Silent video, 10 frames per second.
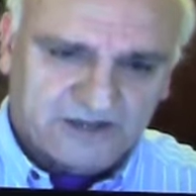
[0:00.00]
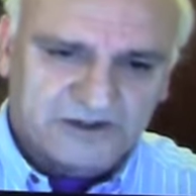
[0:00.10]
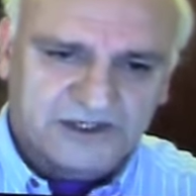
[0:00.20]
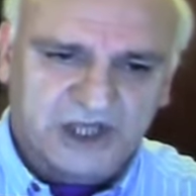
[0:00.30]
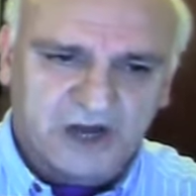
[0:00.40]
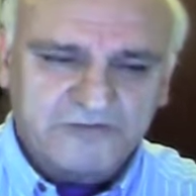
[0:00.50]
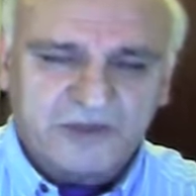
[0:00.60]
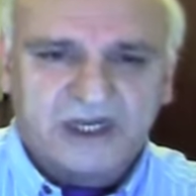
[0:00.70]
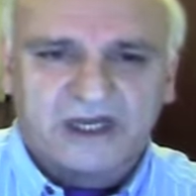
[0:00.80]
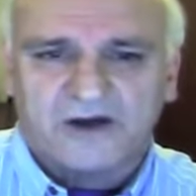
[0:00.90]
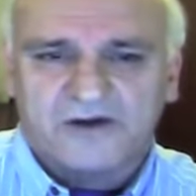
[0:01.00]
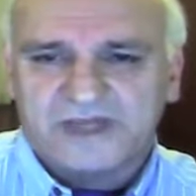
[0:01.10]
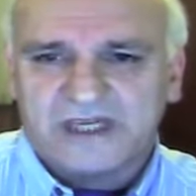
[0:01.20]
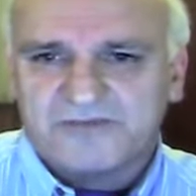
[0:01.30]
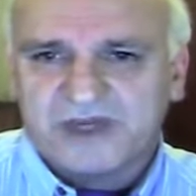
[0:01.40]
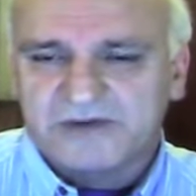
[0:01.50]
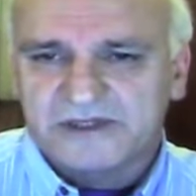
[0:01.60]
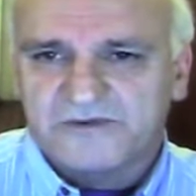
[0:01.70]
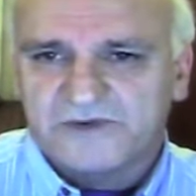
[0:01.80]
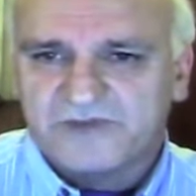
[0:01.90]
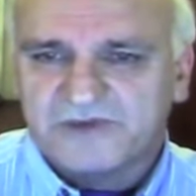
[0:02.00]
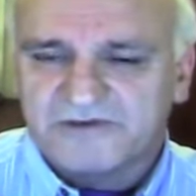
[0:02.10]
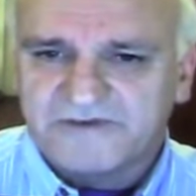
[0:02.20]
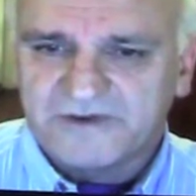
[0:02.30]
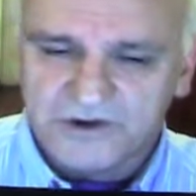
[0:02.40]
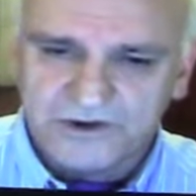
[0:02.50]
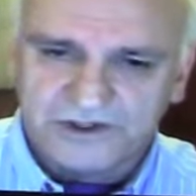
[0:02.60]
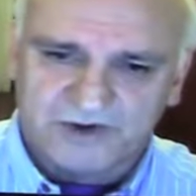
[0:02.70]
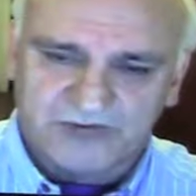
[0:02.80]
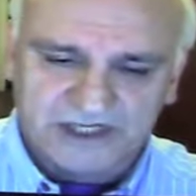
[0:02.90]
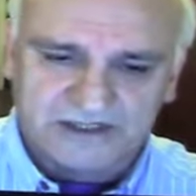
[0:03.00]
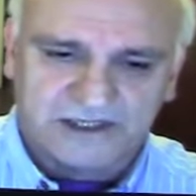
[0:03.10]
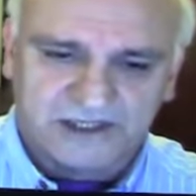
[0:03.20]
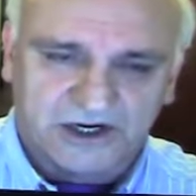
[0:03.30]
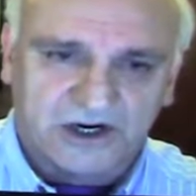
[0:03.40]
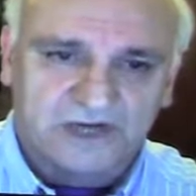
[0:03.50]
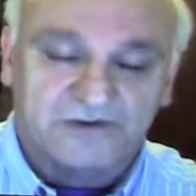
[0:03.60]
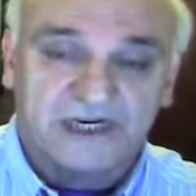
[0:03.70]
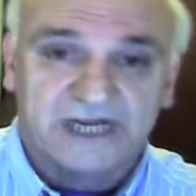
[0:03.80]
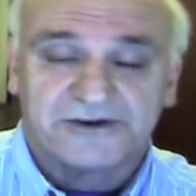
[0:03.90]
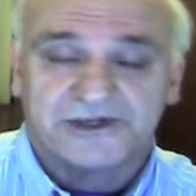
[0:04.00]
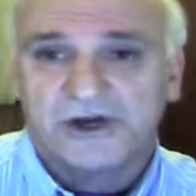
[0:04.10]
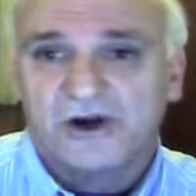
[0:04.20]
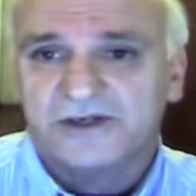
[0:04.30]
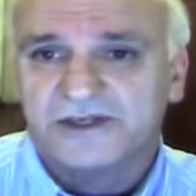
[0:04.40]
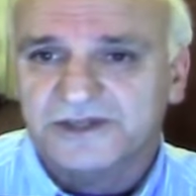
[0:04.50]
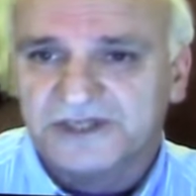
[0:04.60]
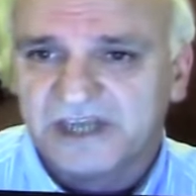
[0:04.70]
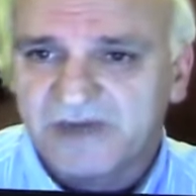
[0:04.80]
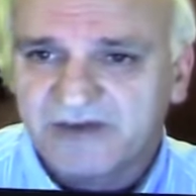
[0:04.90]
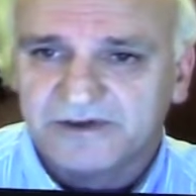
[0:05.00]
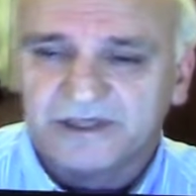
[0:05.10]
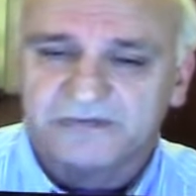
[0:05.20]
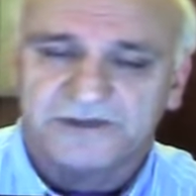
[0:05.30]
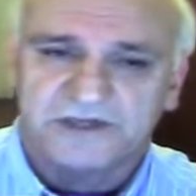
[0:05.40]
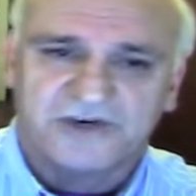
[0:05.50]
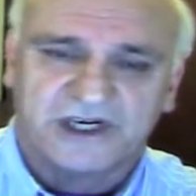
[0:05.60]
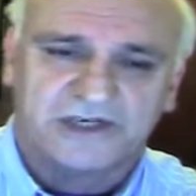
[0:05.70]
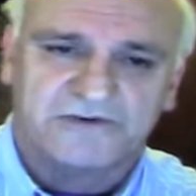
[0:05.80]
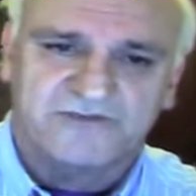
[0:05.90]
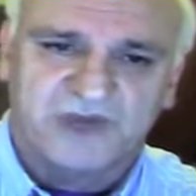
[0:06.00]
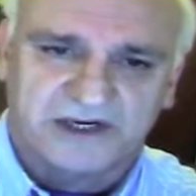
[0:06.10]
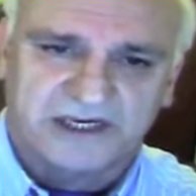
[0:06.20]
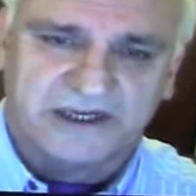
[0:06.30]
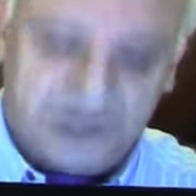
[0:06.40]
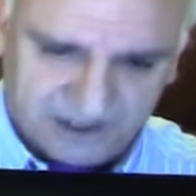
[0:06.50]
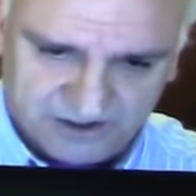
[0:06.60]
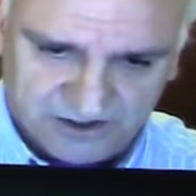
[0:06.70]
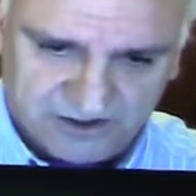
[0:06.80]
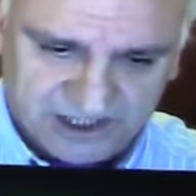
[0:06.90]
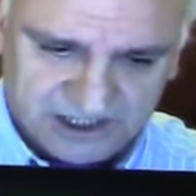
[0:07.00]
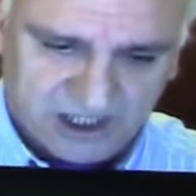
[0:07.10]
Some of the people that we'd been refused permission to charge were later charged on the same evidence when the pressure was building on the authorities.